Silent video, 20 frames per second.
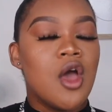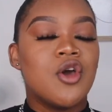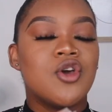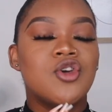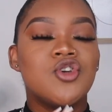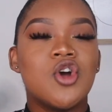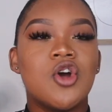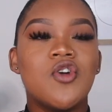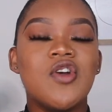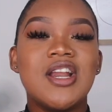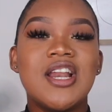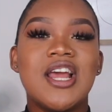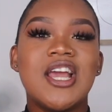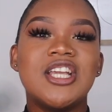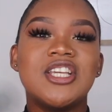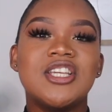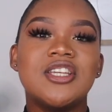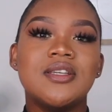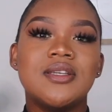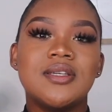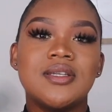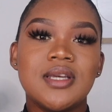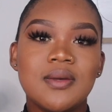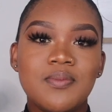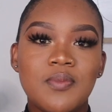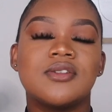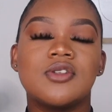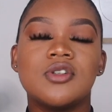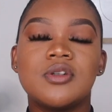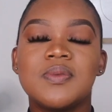Your
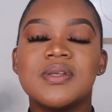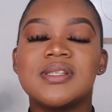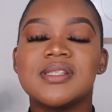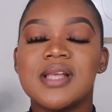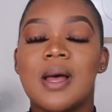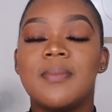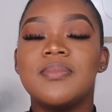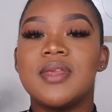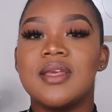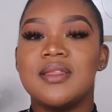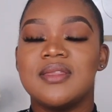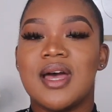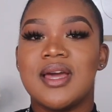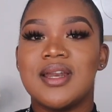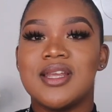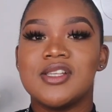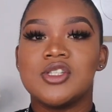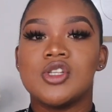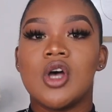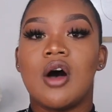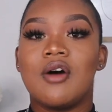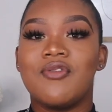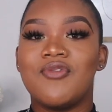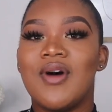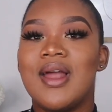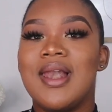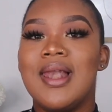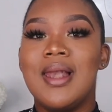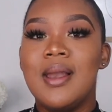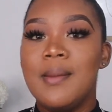relationship should be something that is
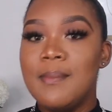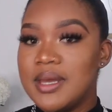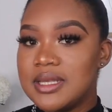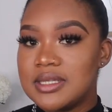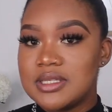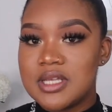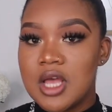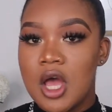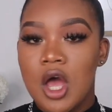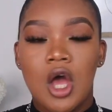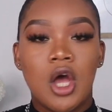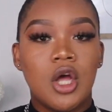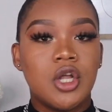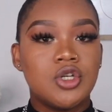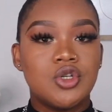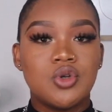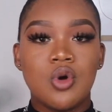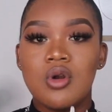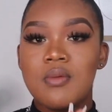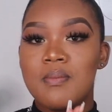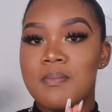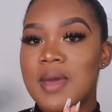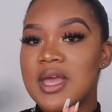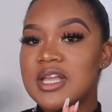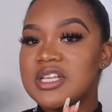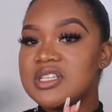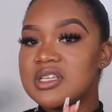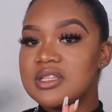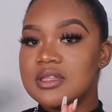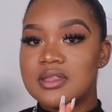off limits. Don't
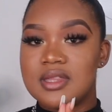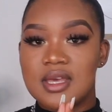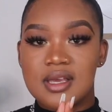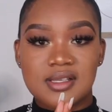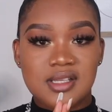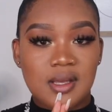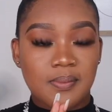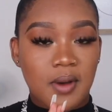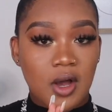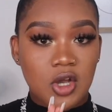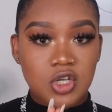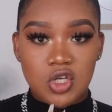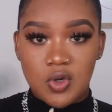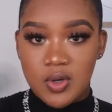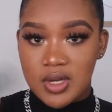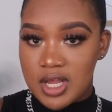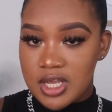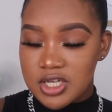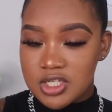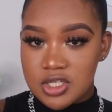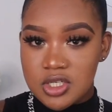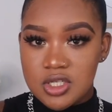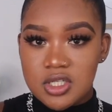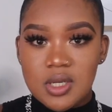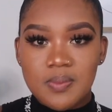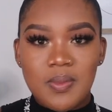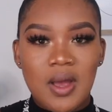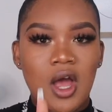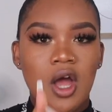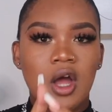mention things about your
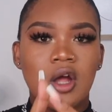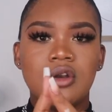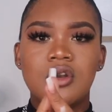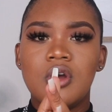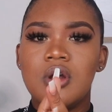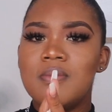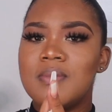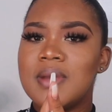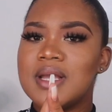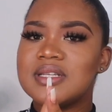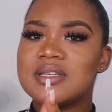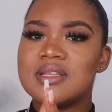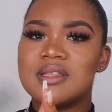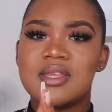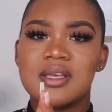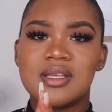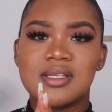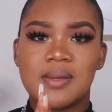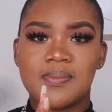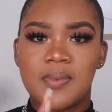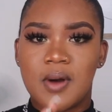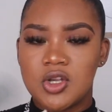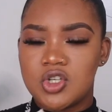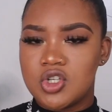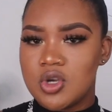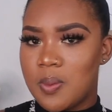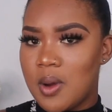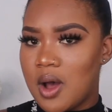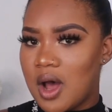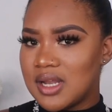relationship. Don't mention things about
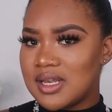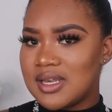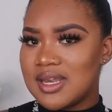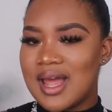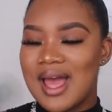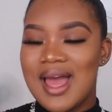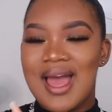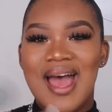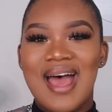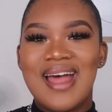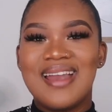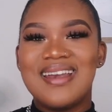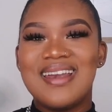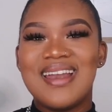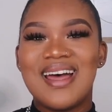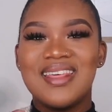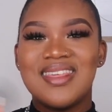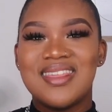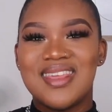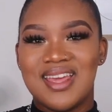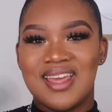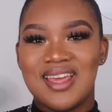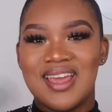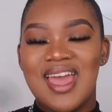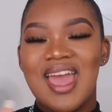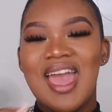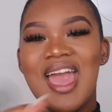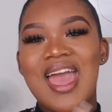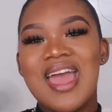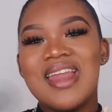your partner. Nothing.
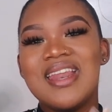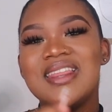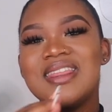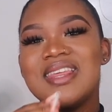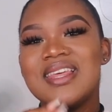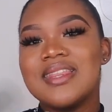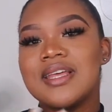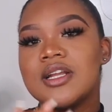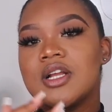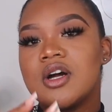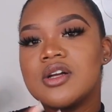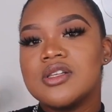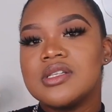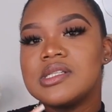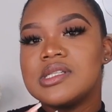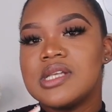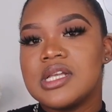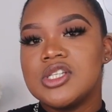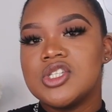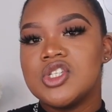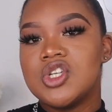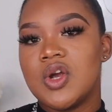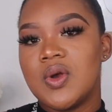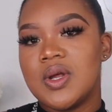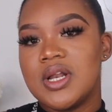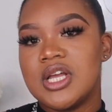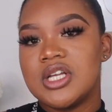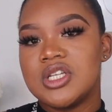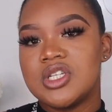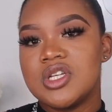Anything that concerns your
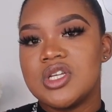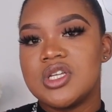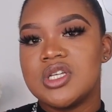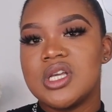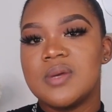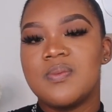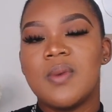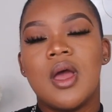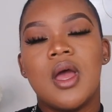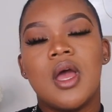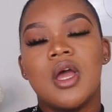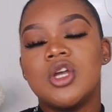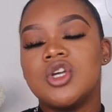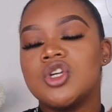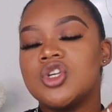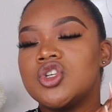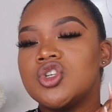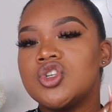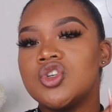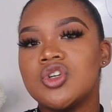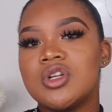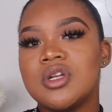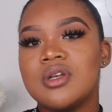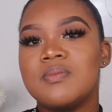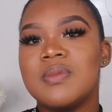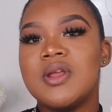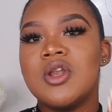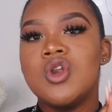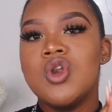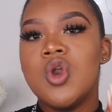relationship
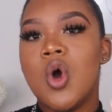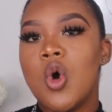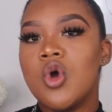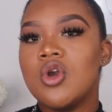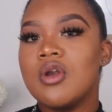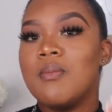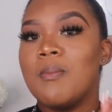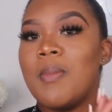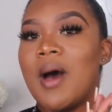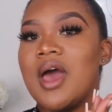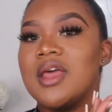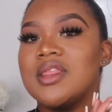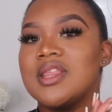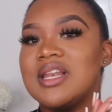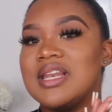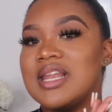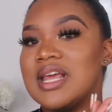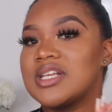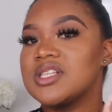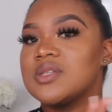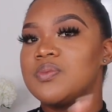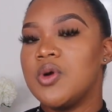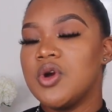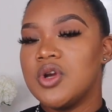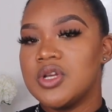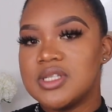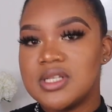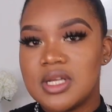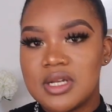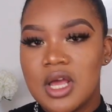shouldn't be known by the next
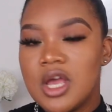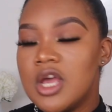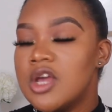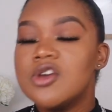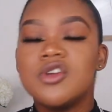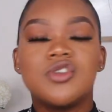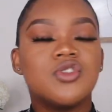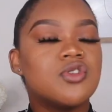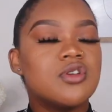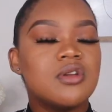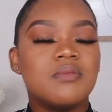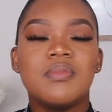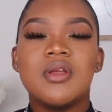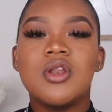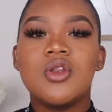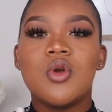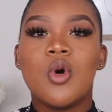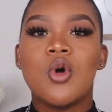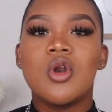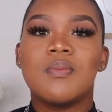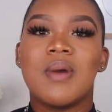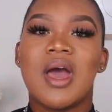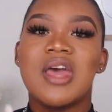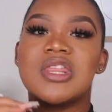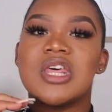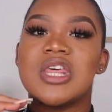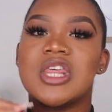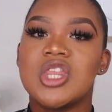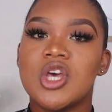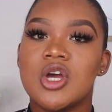person, shouldn't be known by
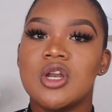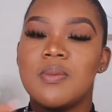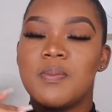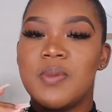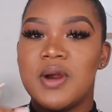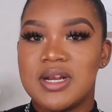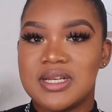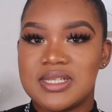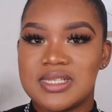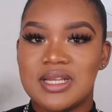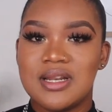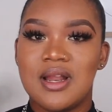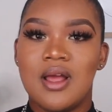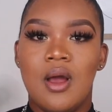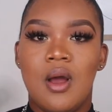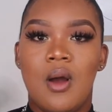the third person.